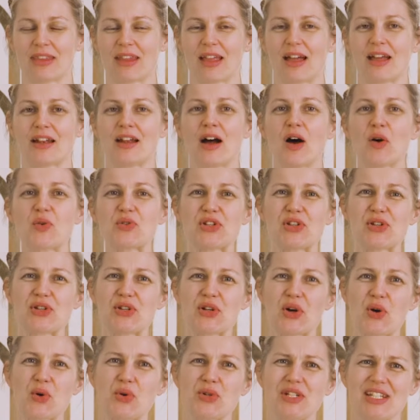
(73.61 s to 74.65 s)
And how do you
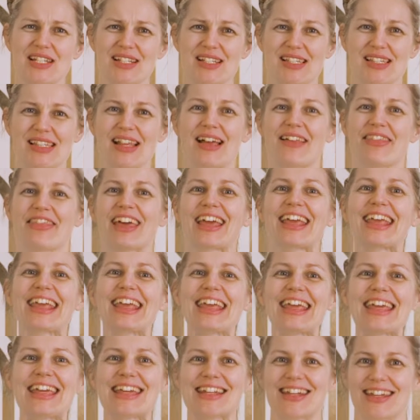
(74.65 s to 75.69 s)
notice the
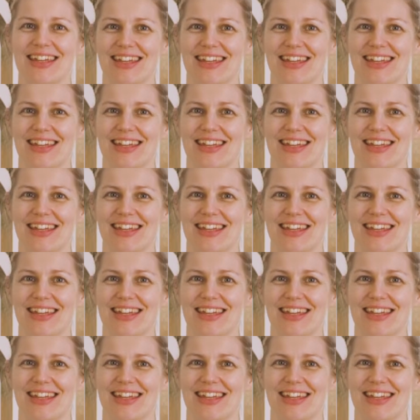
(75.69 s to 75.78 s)
heat